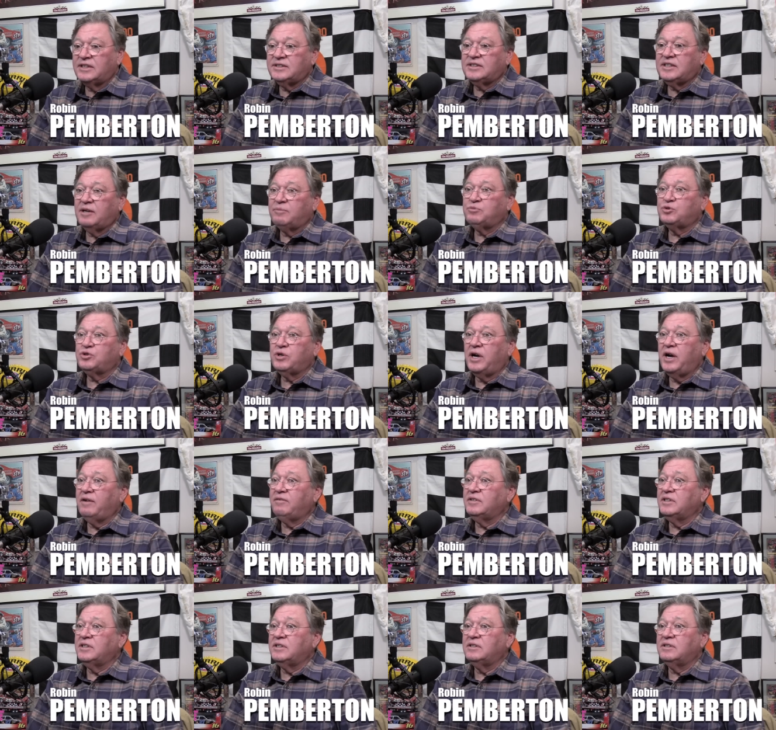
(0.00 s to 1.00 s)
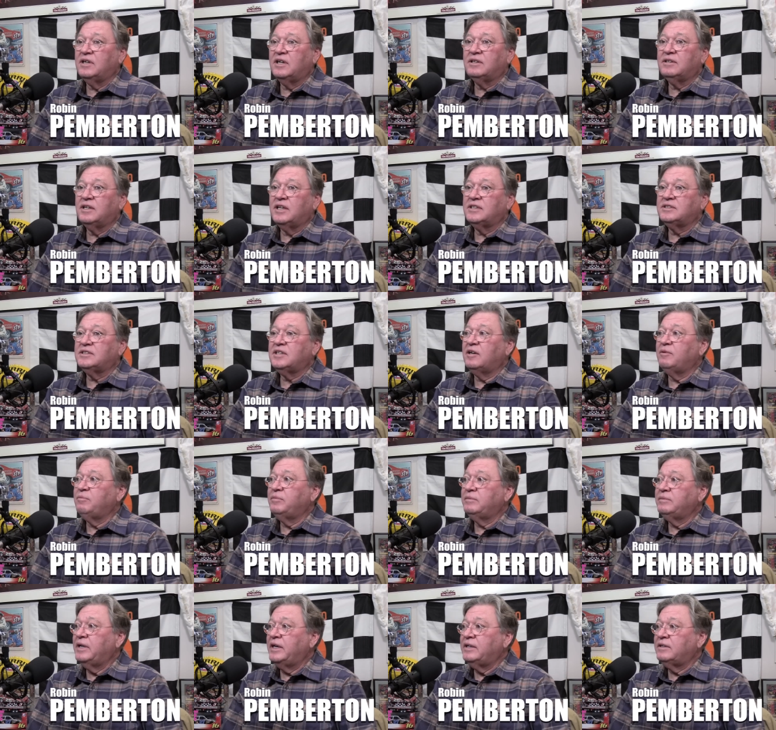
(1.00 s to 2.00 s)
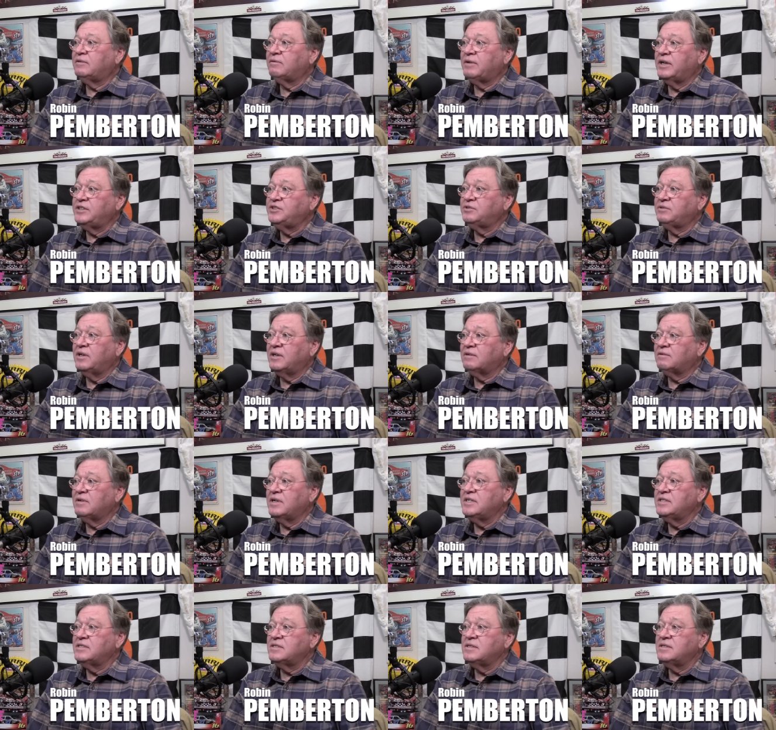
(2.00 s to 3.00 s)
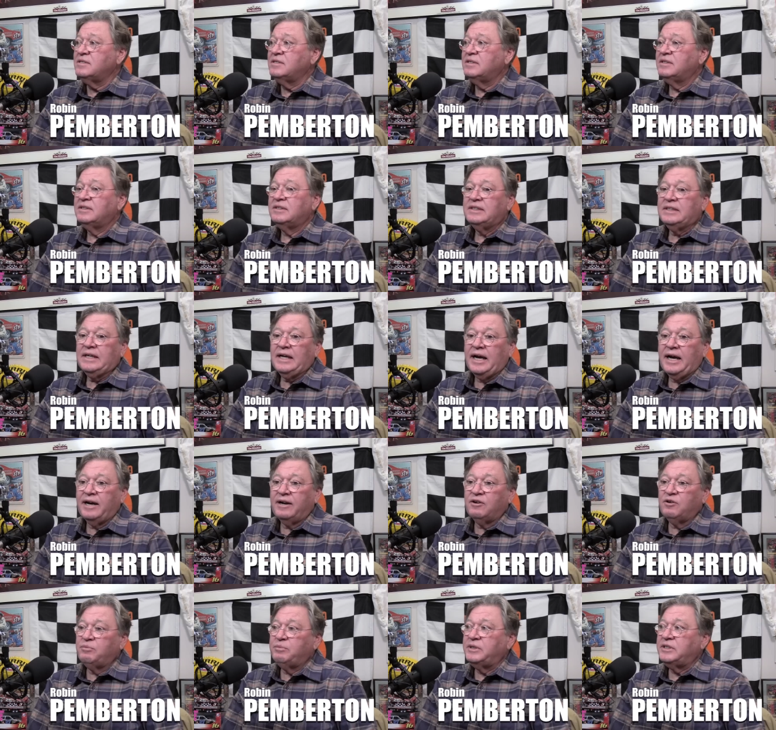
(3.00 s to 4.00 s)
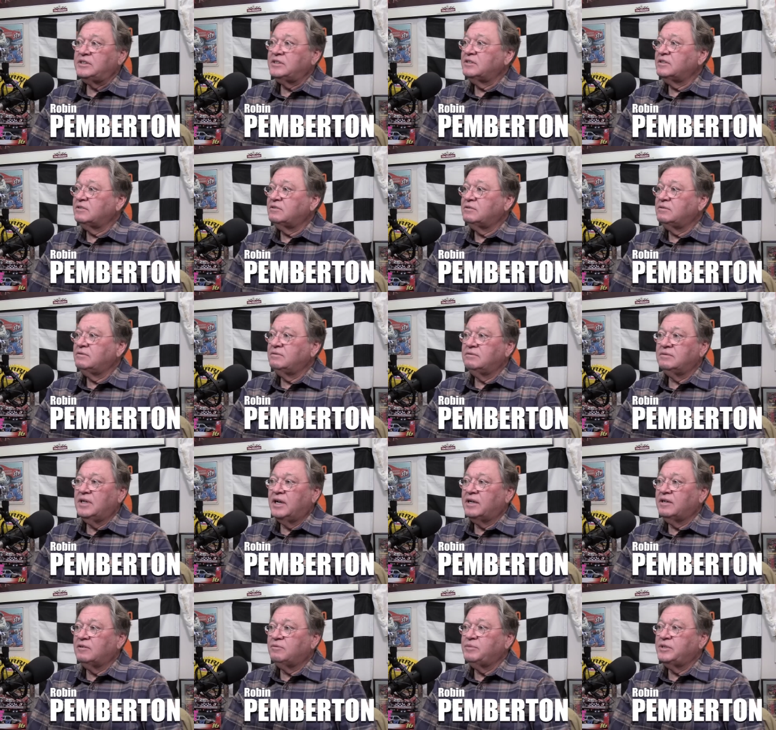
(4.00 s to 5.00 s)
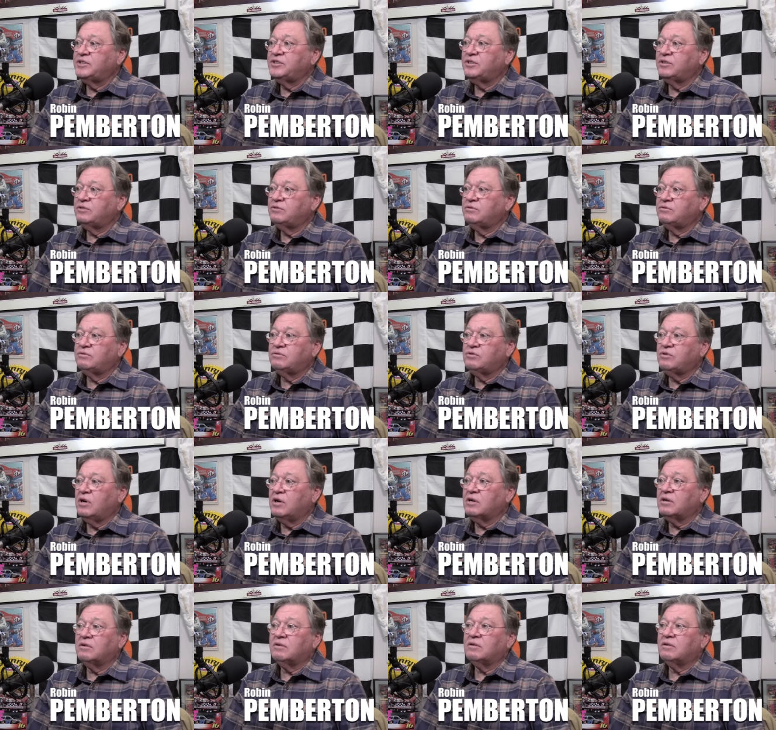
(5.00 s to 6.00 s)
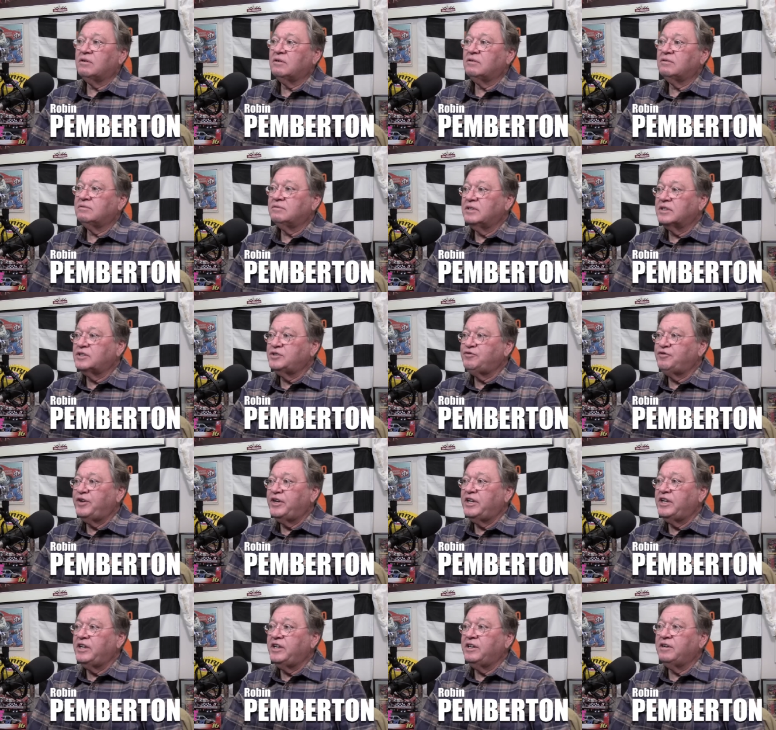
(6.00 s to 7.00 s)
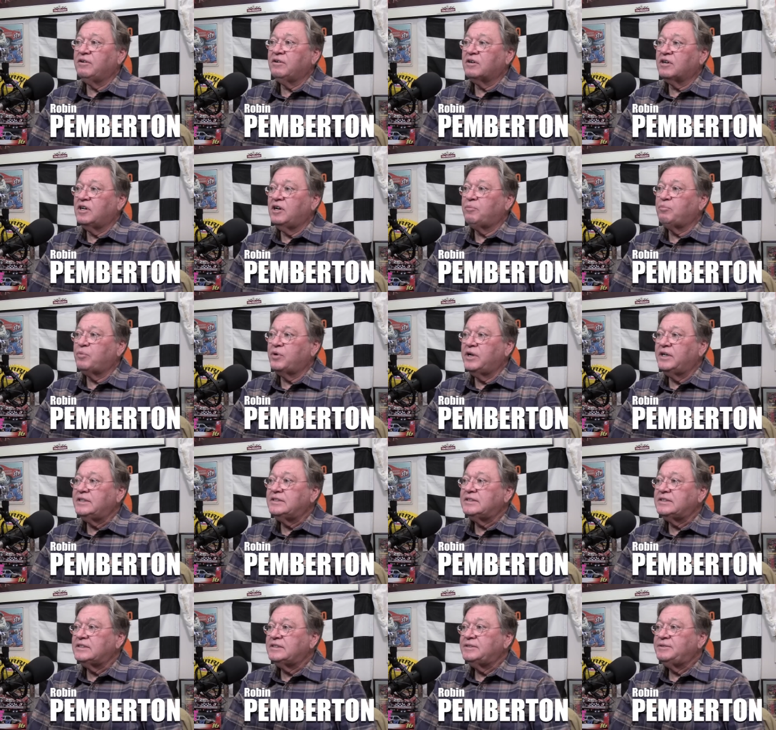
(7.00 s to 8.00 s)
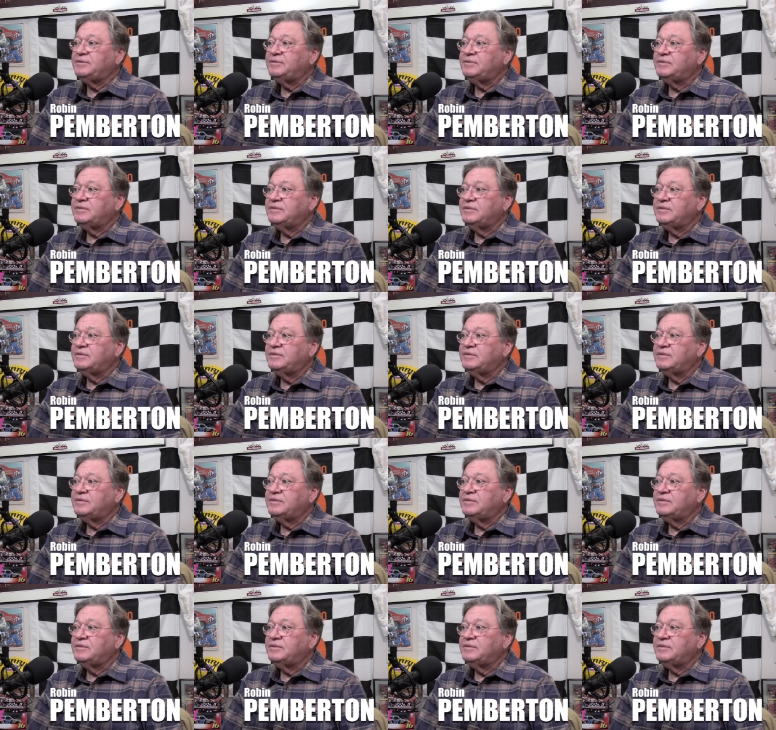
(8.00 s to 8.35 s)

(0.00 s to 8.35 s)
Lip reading: Unless I'm traveling, unless I'm at the racetrack racing, I don't miss a truck or a Xfinity or a cup race.